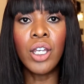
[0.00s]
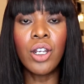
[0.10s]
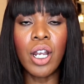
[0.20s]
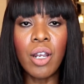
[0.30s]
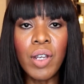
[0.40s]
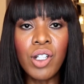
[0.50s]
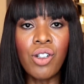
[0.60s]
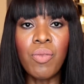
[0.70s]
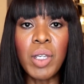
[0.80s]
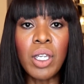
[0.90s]
Your earrings
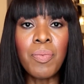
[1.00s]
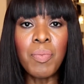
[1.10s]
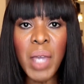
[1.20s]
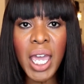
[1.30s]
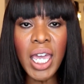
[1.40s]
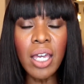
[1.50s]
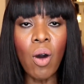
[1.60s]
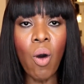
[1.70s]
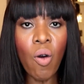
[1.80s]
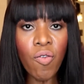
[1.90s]
should be big,
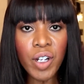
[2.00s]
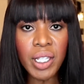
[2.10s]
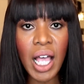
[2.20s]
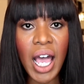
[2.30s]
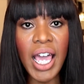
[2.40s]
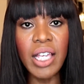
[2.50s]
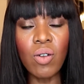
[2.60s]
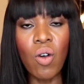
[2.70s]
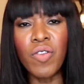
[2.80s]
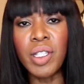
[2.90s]

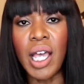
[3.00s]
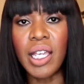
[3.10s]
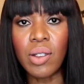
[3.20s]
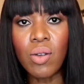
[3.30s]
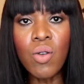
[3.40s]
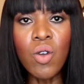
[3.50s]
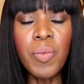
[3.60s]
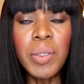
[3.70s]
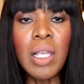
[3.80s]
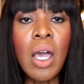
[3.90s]
oversized, oversized
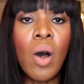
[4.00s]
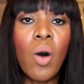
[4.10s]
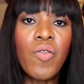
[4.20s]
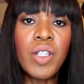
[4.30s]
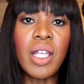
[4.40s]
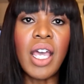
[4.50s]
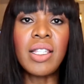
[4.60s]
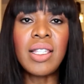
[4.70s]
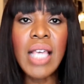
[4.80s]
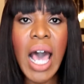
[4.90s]
hoops,
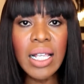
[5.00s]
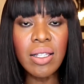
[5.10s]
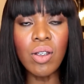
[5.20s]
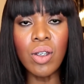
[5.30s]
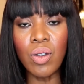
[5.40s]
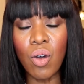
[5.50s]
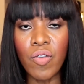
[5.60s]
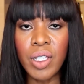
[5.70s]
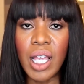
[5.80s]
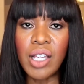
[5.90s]
oversized tassels,
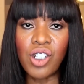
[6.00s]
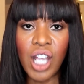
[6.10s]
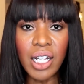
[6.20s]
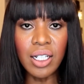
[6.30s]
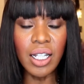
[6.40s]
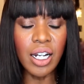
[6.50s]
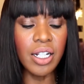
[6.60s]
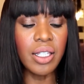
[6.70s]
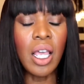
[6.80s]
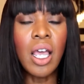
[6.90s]
oversized
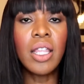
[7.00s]
chandeliers.